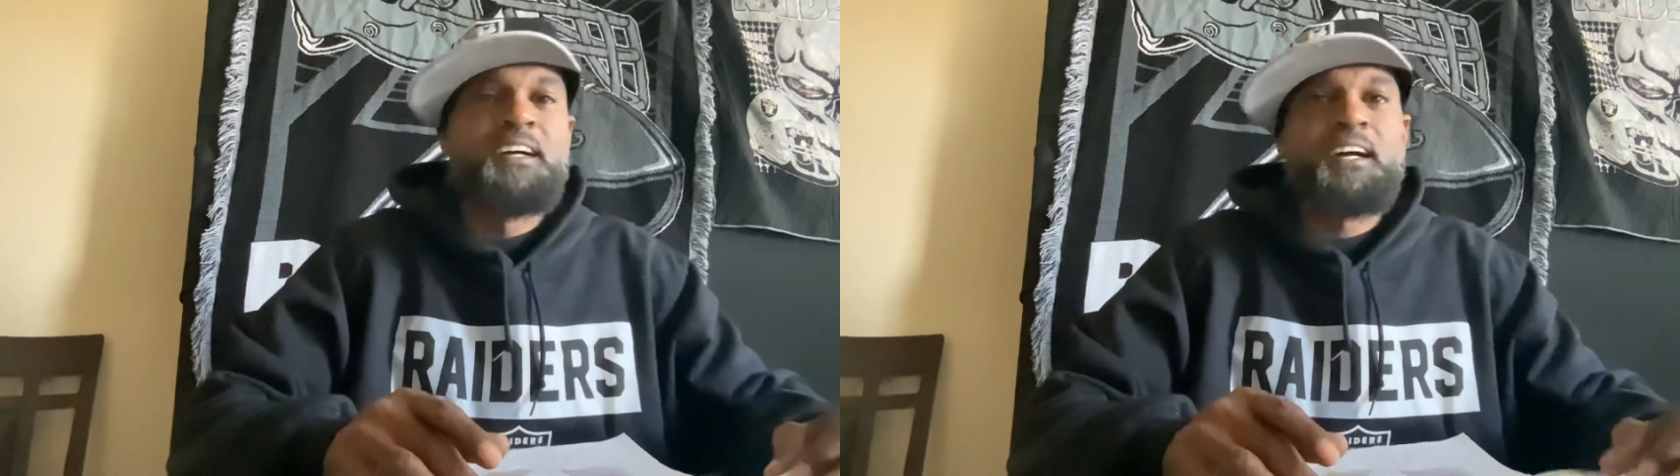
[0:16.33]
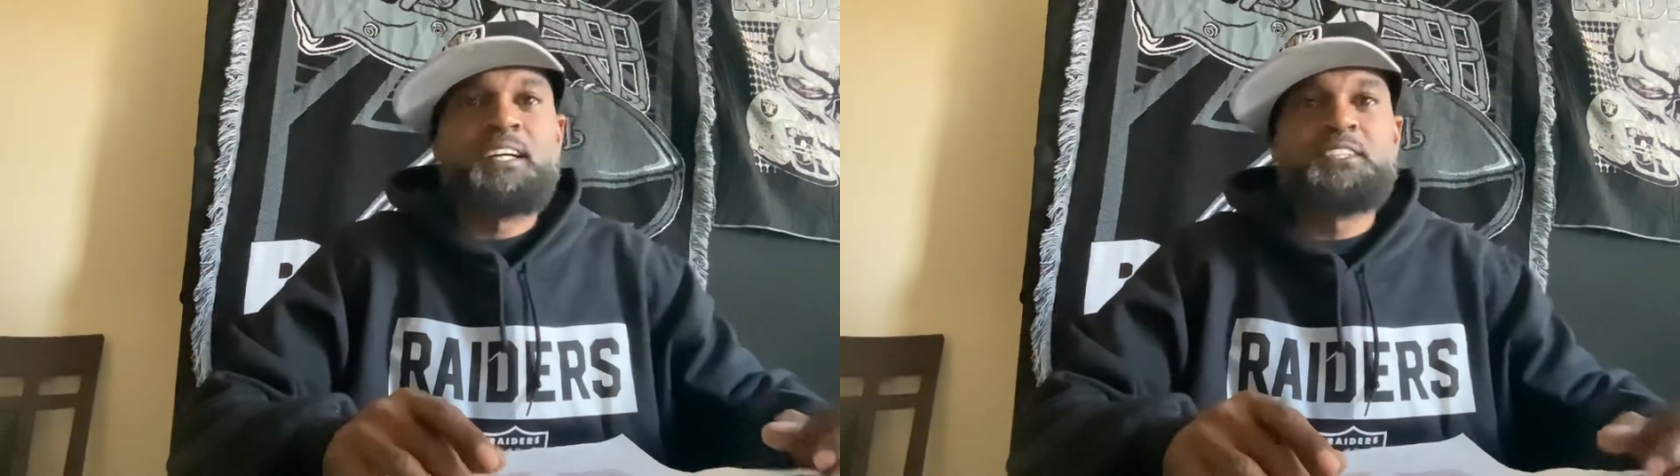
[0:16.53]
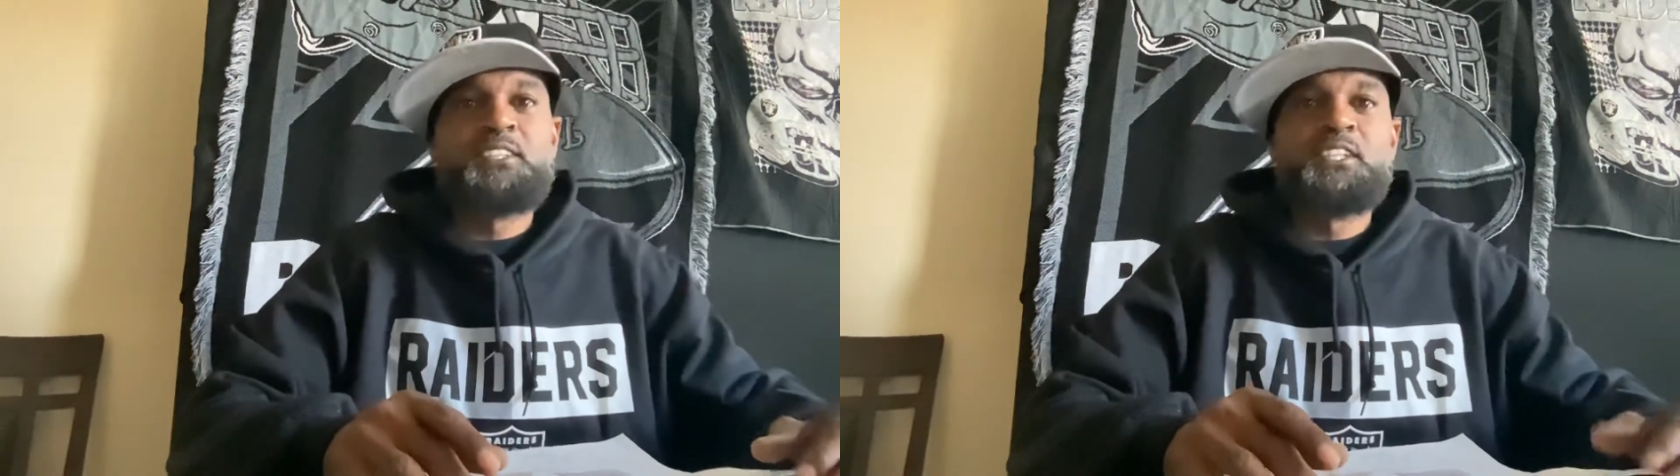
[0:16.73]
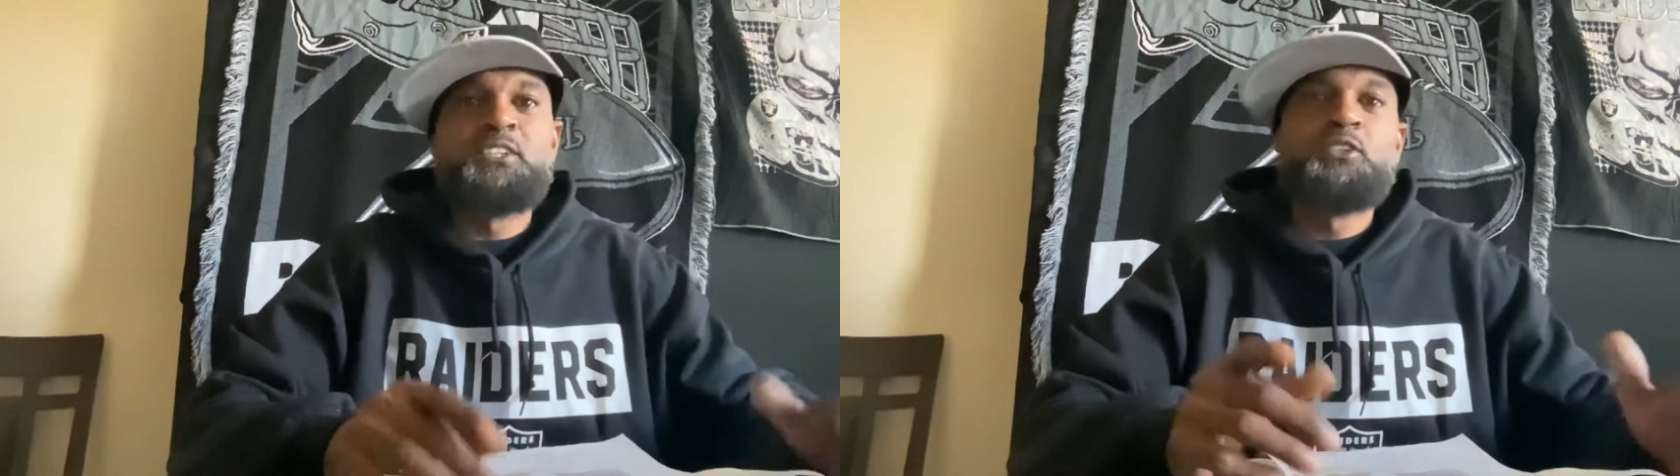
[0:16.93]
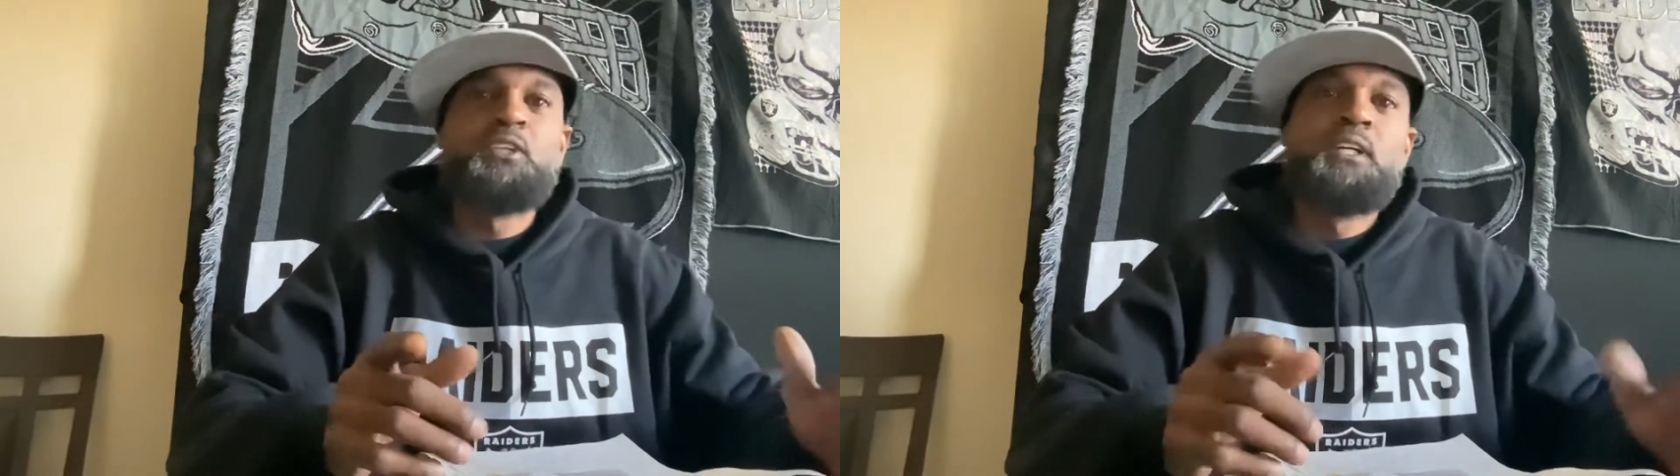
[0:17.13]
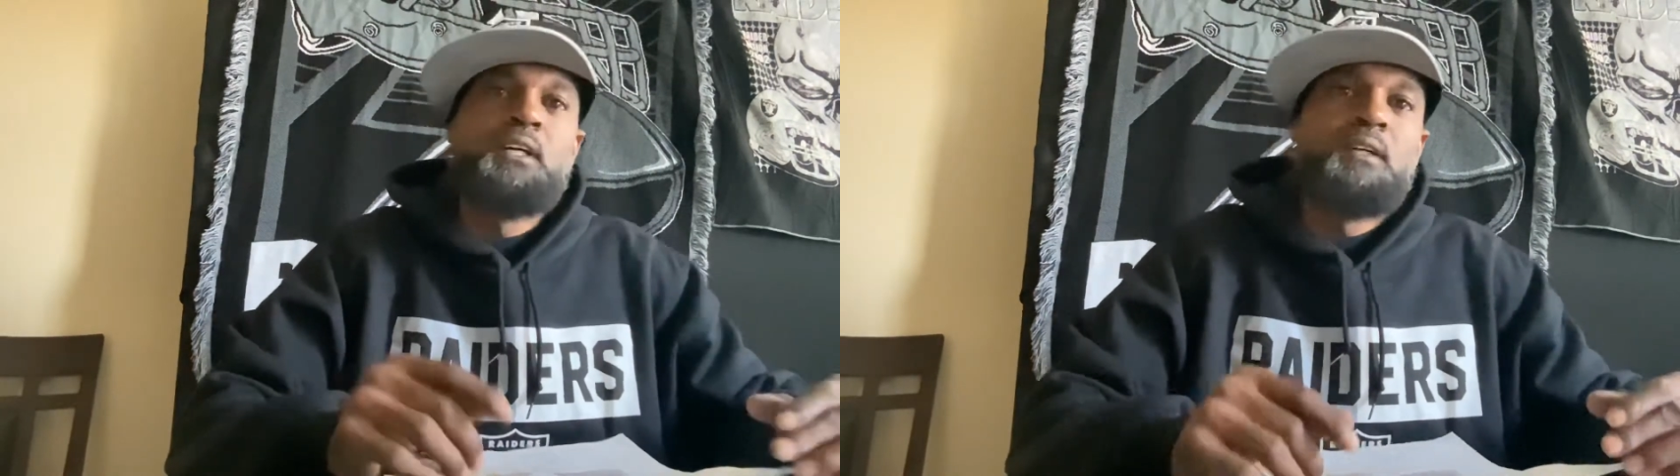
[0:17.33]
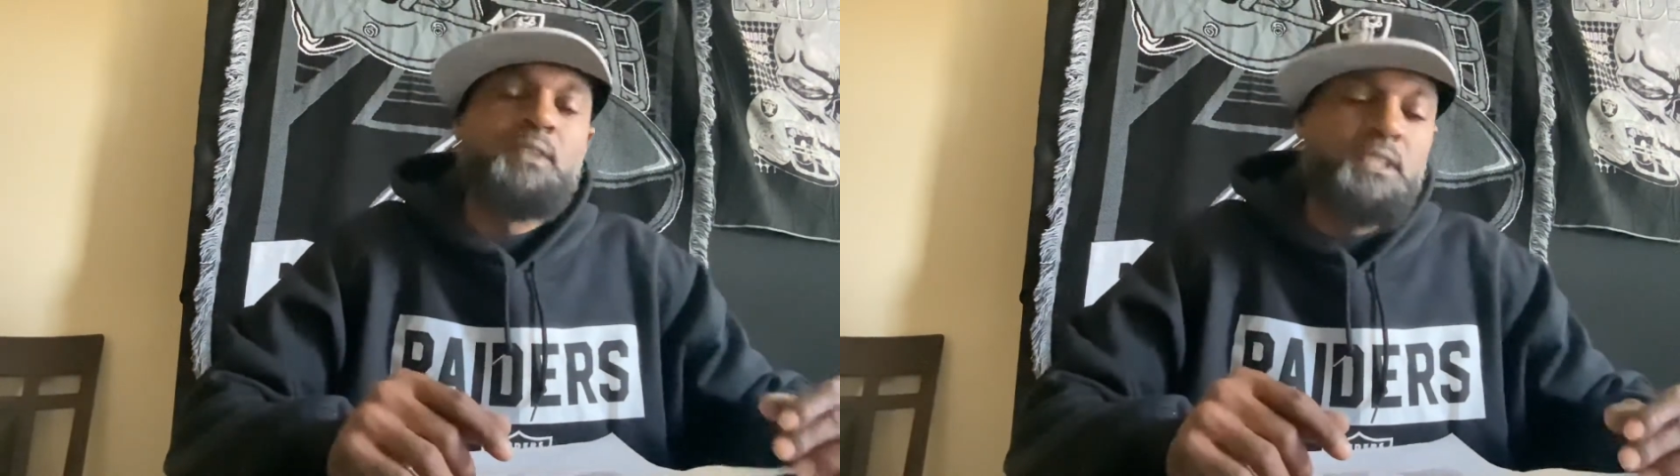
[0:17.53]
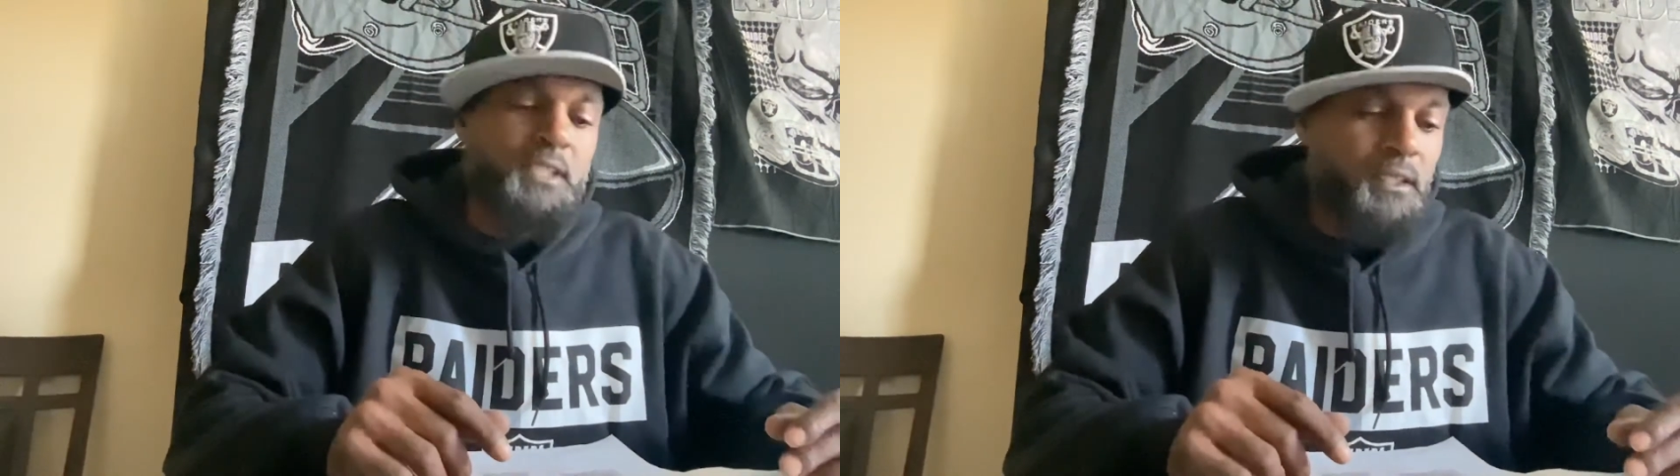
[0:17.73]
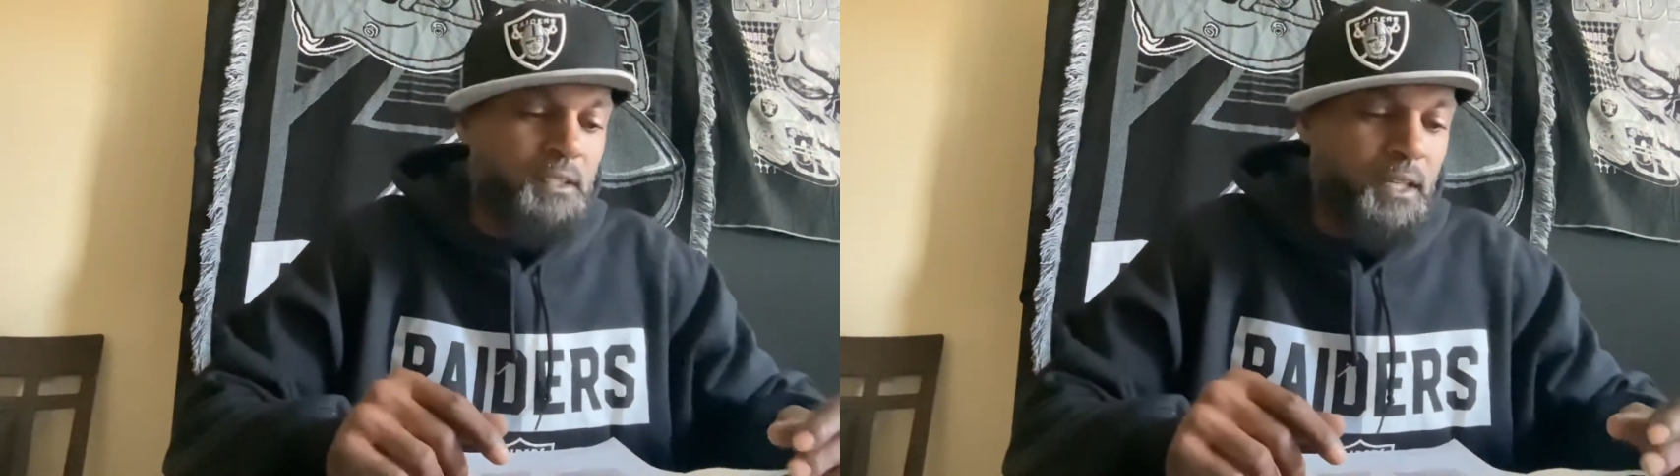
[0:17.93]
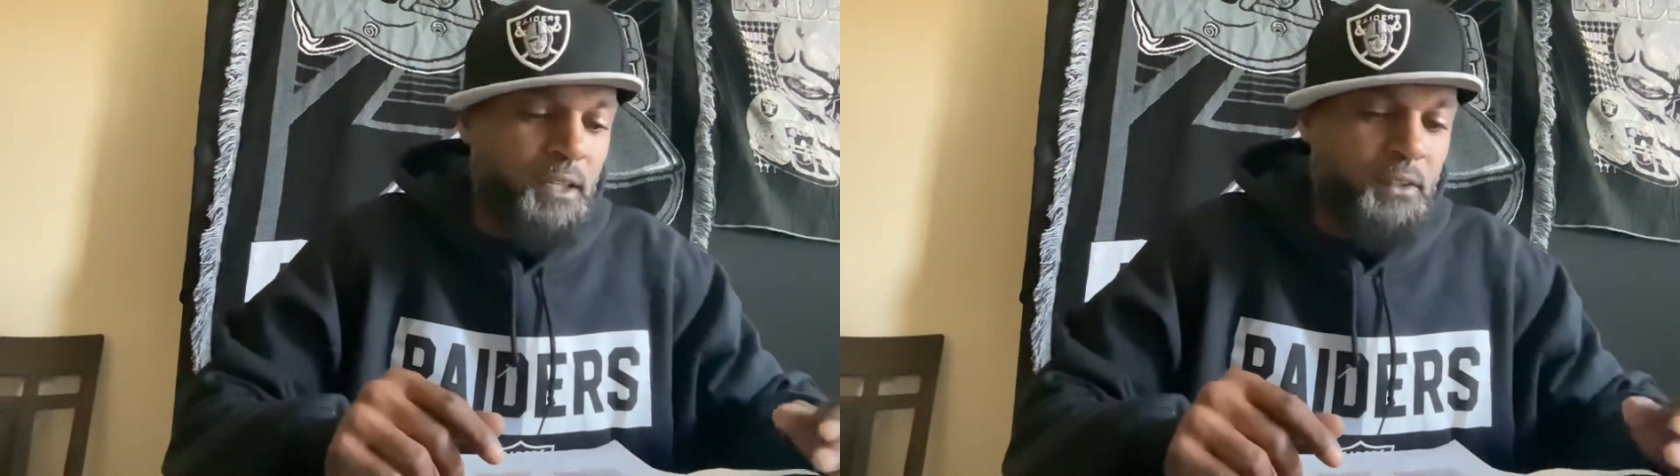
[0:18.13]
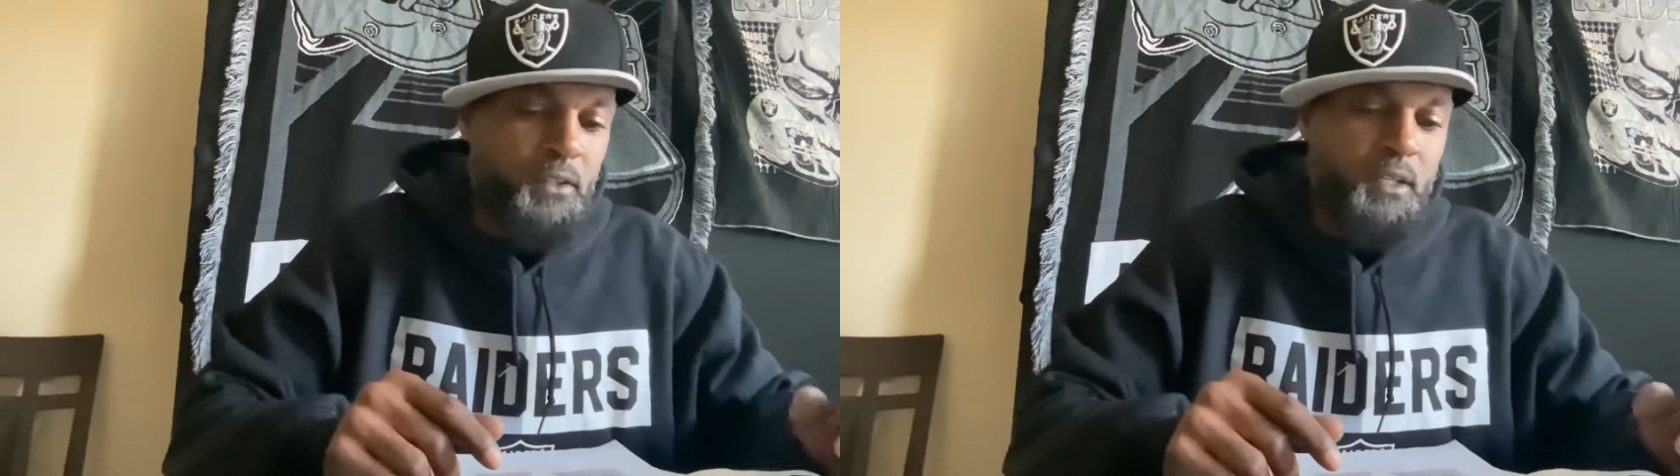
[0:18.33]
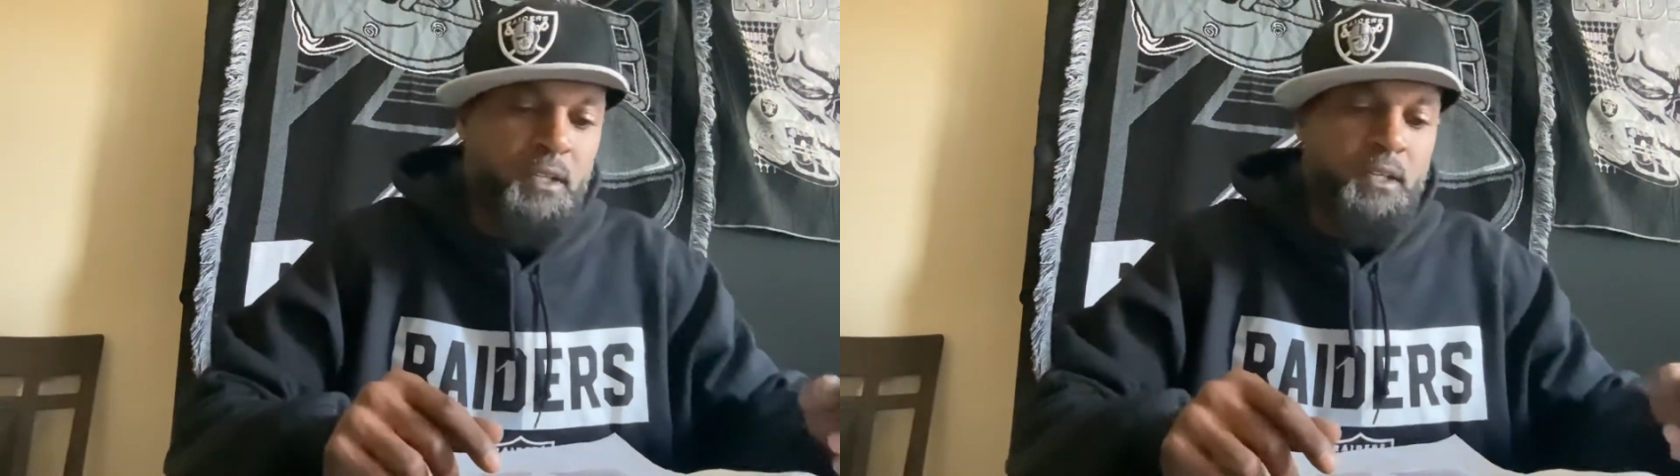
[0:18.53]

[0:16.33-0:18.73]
I see you, but check it out.